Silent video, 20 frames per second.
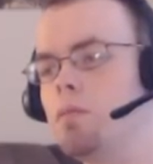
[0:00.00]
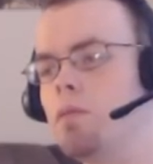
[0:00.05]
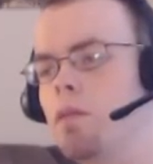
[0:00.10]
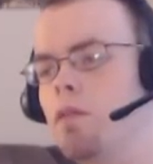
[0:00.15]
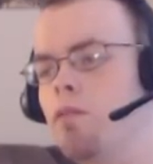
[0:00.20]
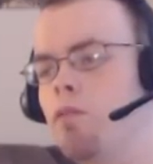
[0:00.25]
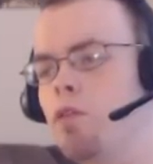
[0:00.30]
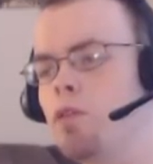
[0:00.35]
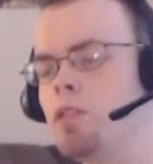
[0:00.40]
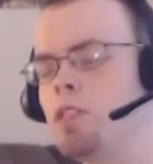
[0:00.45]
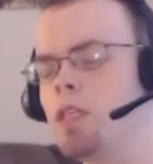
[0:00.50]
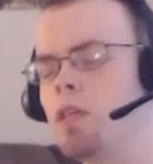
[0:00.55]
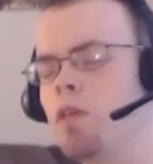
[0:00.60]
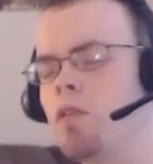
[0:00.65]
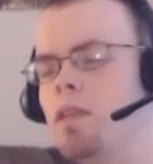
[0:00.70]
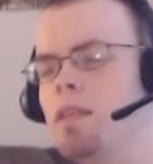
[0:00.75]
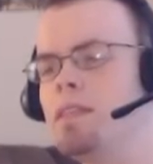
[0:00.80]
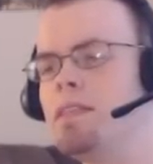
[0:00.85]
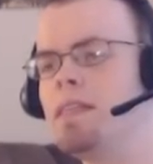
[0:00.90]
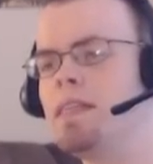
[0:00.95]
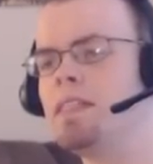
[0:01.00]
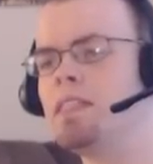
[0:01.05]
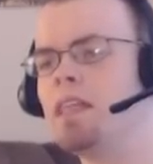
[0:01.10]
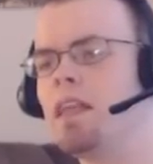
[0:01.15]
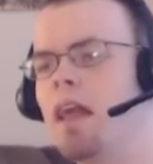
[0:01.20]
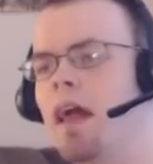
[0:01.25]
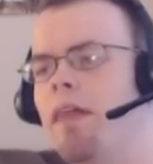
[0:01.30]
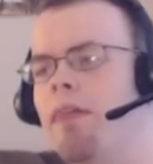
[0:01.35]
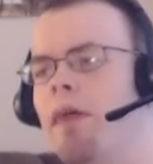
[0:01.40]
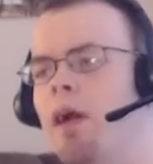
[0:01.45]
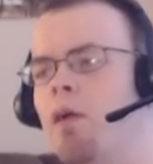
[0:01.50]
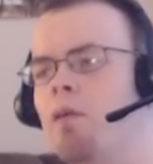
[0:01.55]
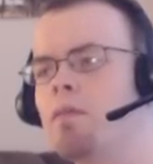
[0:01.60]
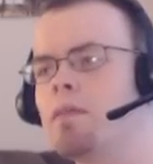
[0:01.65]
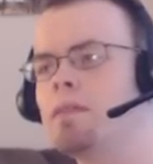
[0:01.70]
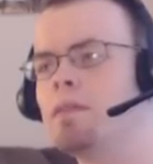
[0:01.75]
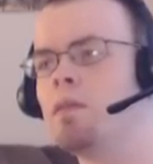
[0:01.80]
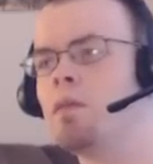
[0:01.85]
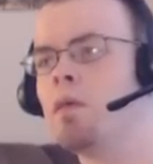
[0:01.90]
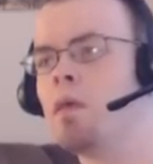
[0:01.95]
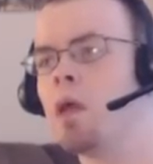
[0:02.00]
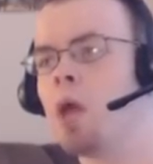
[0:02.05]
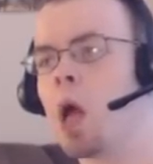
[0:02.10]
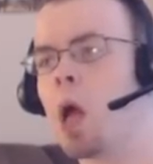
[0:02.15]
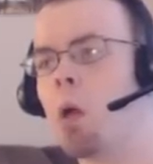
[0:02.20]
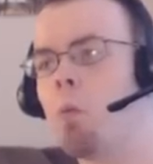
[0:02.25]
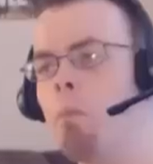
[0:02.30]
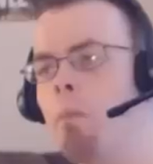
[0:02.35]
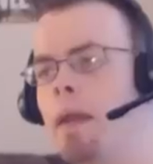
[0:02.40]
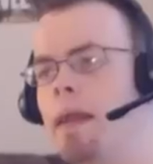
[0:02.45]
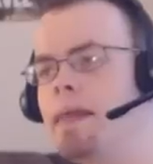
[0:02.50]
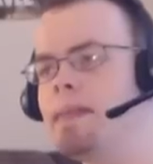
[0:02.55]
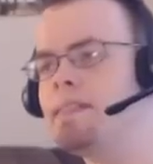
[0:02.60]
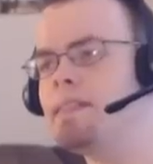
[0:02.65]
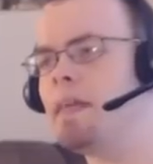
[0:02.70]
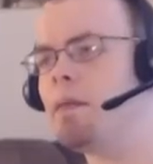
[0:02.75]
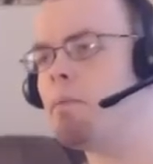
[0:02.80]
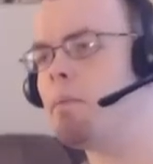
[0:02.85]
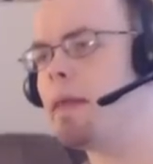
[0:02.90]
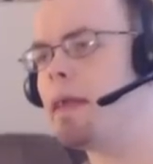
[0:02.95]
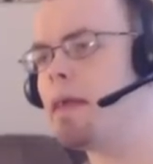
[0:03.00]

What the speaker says: controversial decision, I thought was amazing